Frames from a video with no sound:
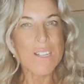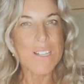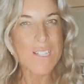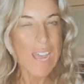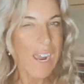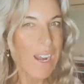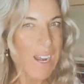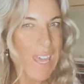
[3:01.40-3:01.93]

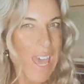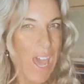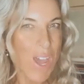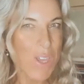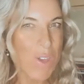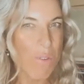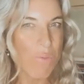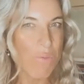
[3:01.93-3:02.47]
exactly how
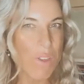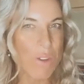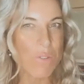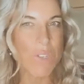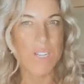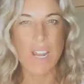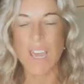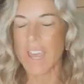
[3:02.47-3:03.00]
you feel
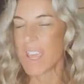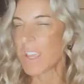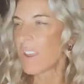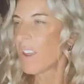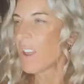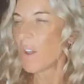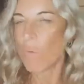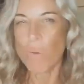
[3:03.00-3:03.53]
today,
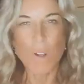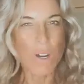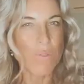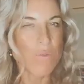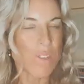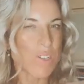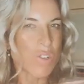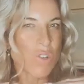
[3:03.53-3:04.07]
what
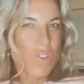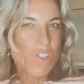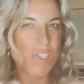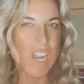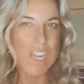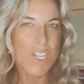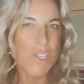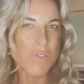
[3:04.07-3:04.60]
if the
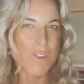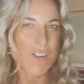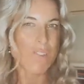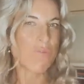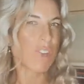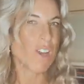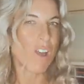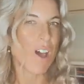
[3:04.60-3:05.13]
trajectory
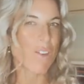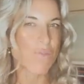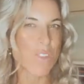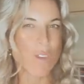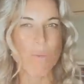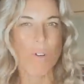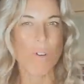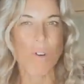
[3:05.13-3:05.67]
of the life
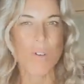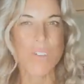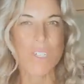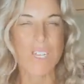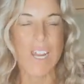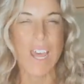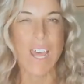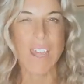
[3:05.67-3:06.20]
that we're on
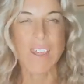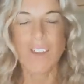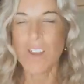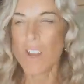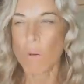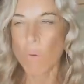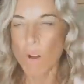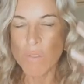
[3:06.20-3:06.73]
today,
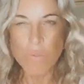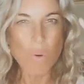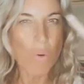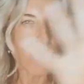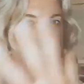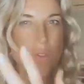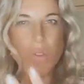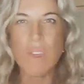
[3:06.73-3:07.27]
what if
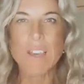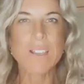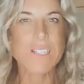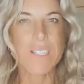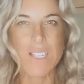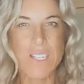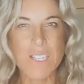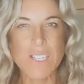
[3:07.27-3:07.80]
all the things
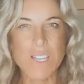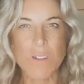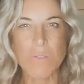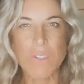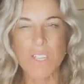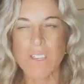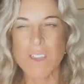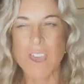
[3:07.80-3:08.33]
and the
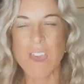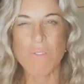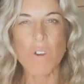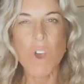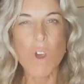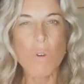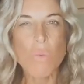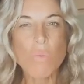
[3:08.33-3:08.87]
skills that you have,
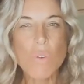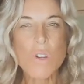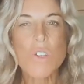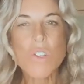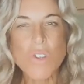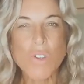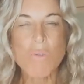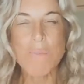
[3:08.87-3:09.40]

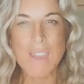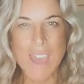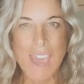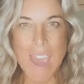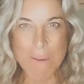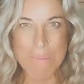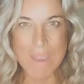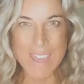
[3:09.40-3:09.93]
would you be
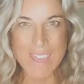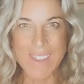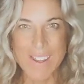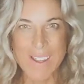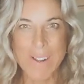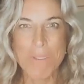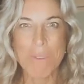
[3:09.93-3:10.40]
happy?